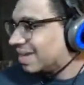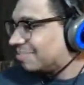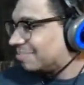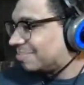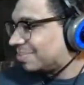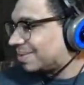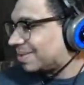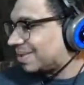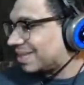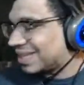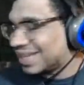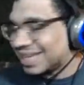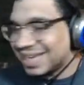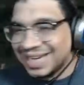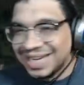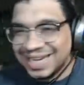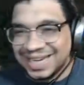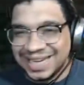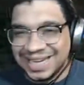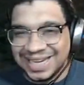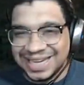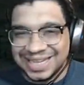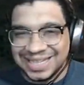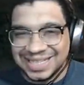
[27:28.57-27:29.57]

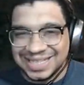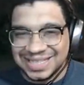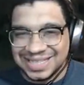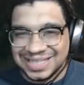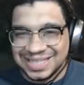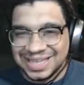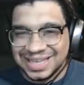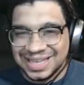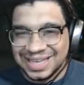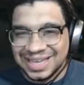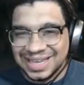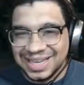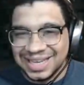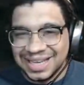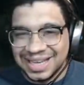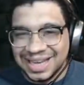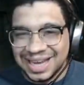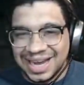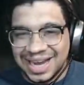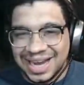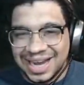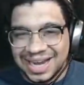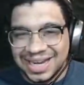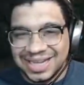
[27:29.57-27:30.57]
Please!
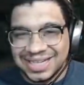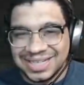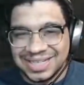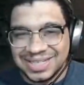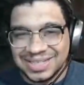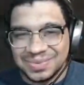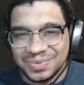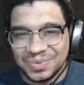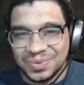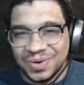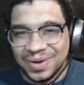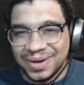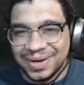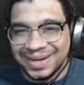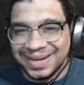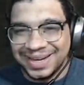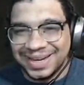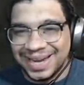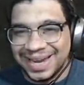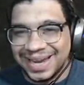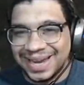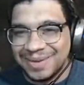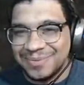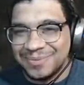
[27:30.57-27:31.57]
I just want a
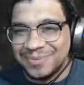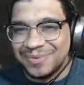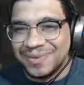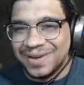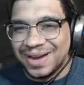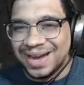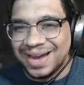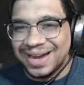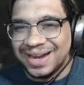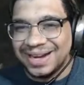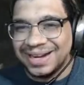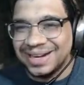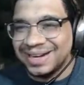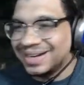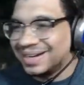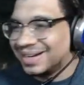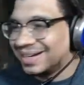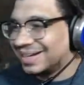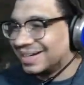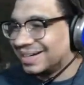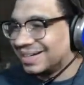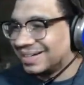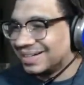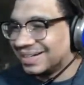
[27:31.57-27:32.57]

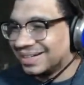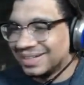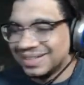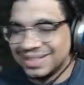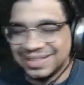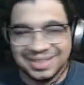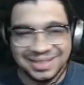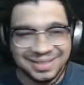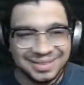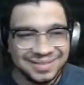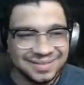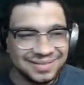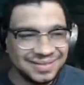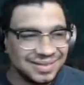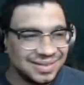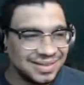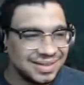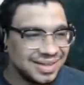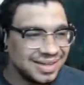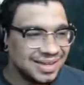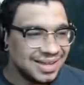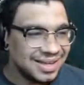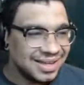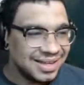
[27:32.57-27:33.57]
campfire!
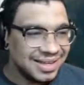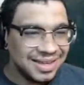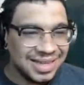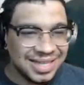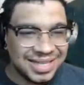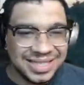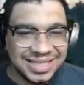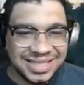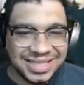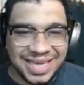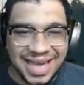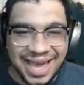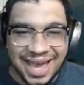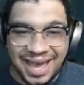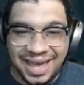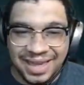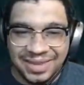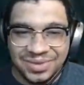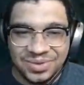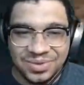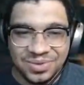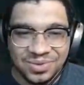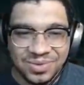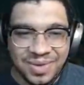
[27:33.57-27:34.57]
Let's
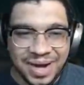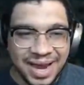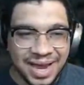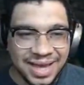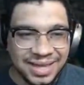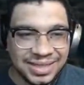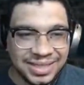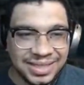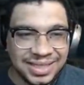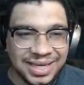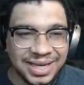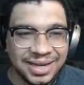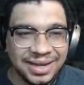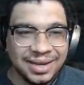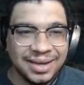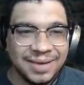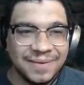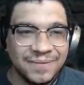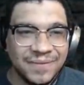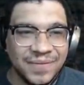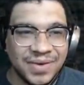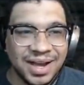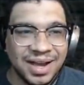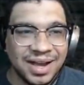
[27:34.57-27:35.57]
gather around the
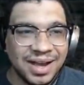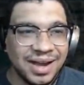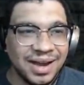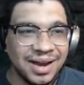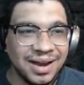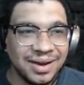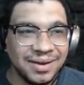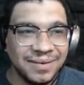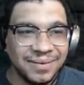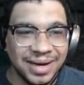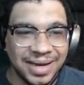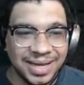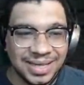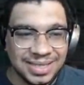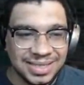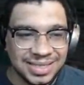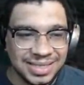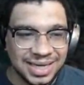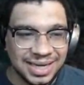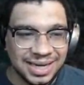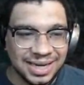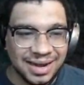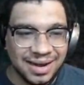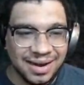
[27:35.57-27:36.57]
campfire and
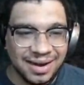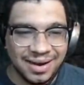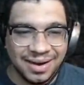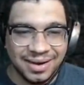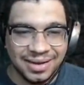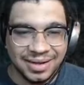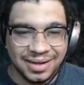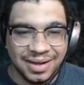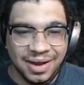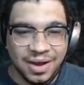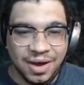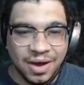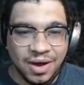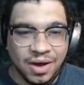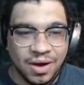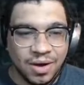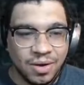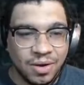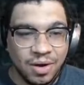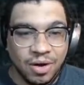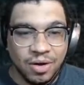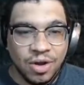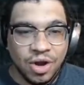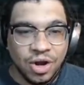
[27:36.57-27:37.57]
sing our...
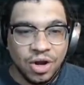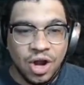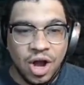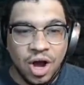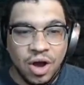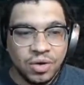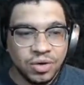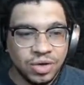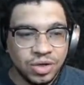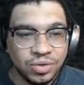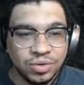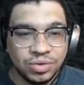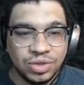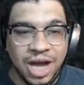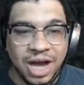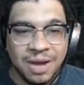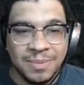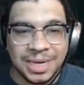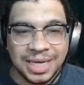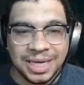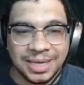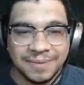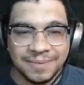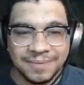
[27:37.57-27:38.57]
Oh, oh, no! You
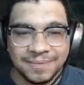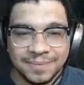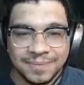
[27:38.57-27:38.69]
dummy!